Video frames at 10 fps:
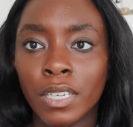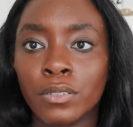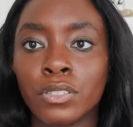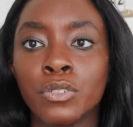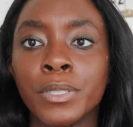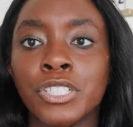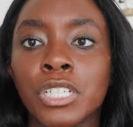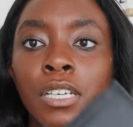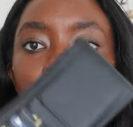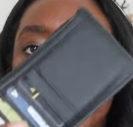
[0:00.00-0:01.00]
They're super
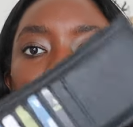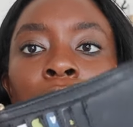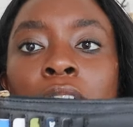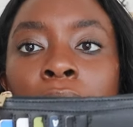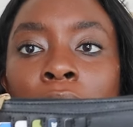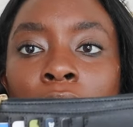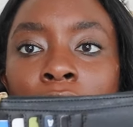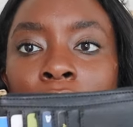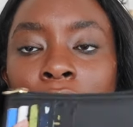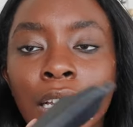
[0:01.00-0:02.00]
cheap, but I love how
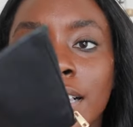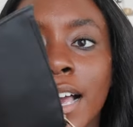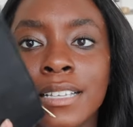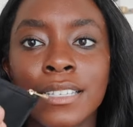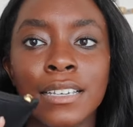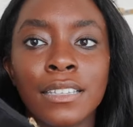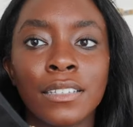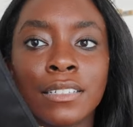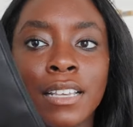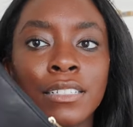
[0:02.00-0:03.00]
clean and classic it
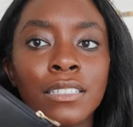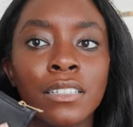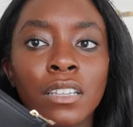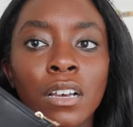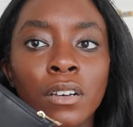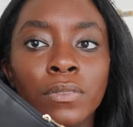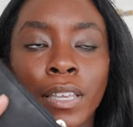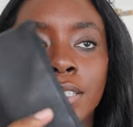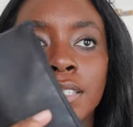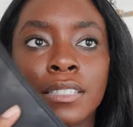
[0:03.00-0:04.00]
looks. I just love
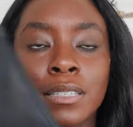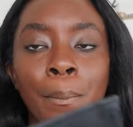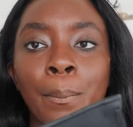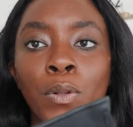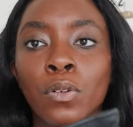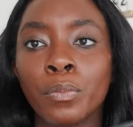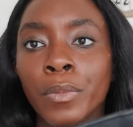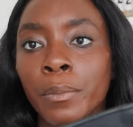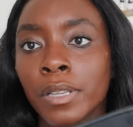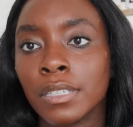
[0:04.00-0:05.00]
like simple,
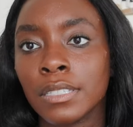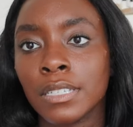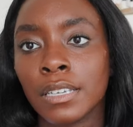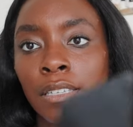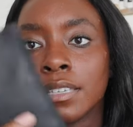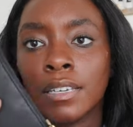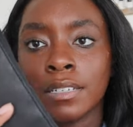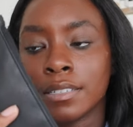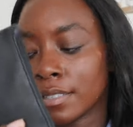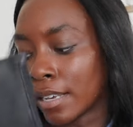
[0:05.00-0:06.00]
minimalistic
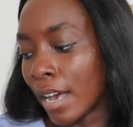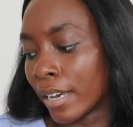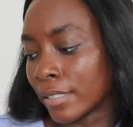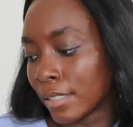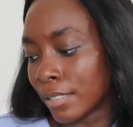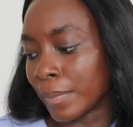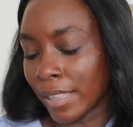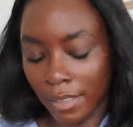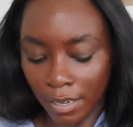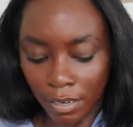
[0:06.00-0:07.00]
designs. That's my
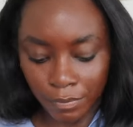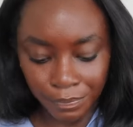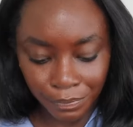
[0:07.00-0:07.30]
thing.